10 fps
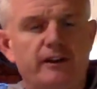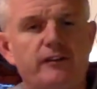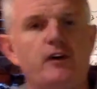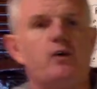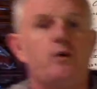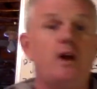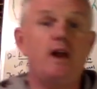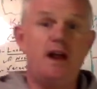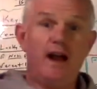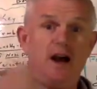to do
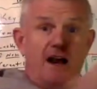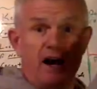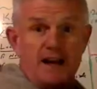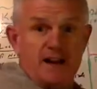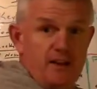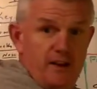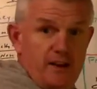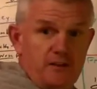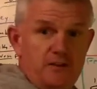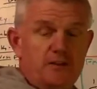out of
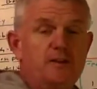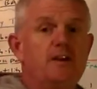this.